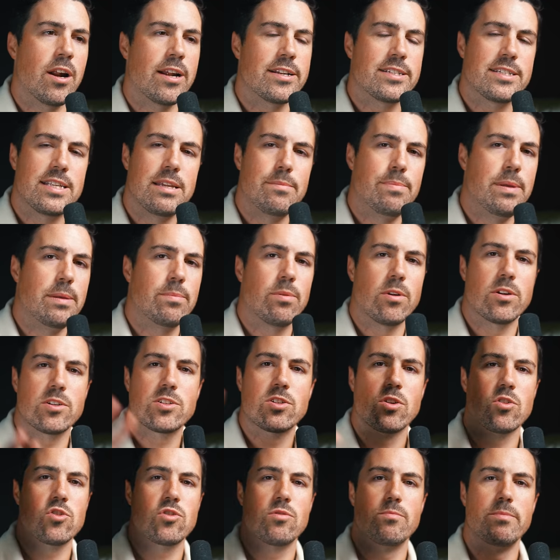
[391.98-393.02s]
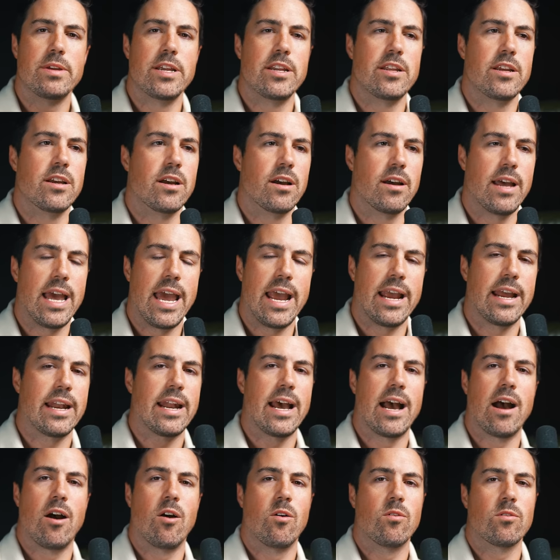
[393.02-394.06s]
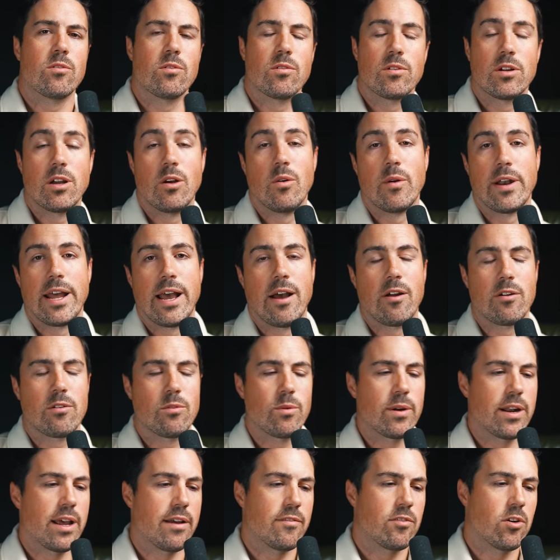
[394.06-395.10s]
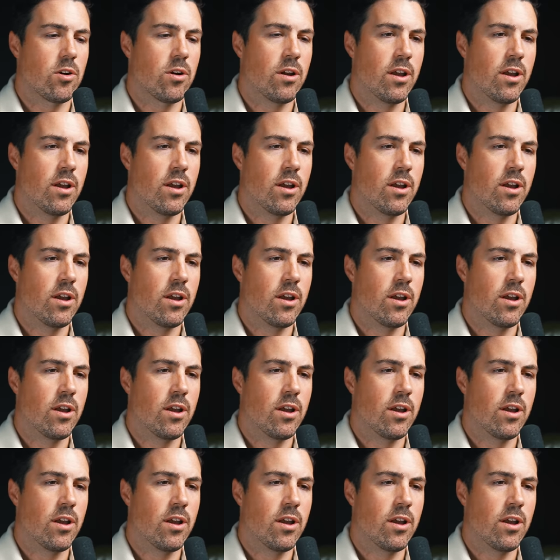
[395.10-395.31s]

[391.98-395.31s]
know, I'd see people on social media hanging out or going out or whatever.